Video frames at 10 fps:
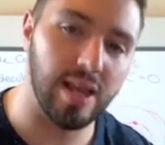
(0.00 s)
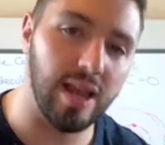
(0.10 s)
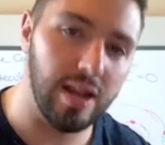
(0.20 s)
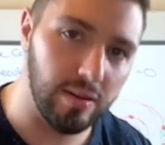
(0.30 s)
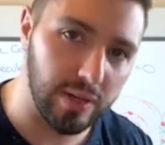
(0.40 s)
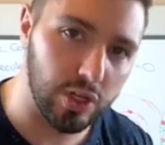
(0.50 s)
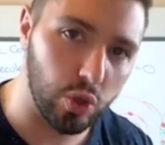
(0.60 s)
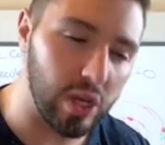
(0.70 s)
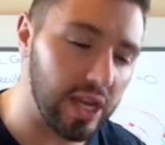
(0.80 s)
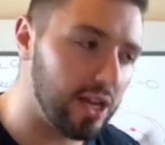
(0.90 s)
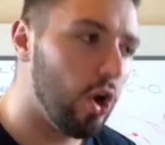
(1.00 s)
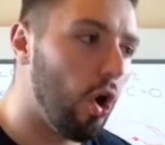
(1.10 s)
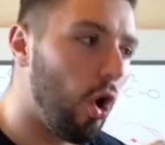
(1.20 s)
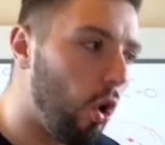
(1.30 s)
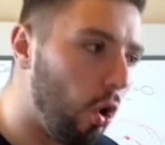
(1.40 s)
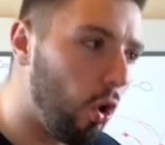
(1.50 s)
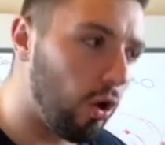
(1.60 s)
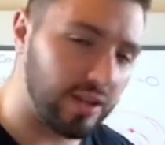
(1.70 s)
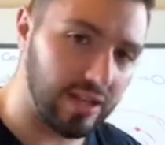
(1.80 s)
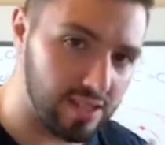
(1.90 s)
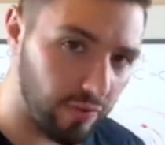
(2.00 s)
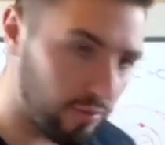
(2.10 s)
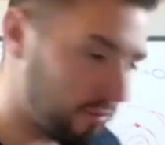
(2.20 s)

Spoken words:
in between all of these different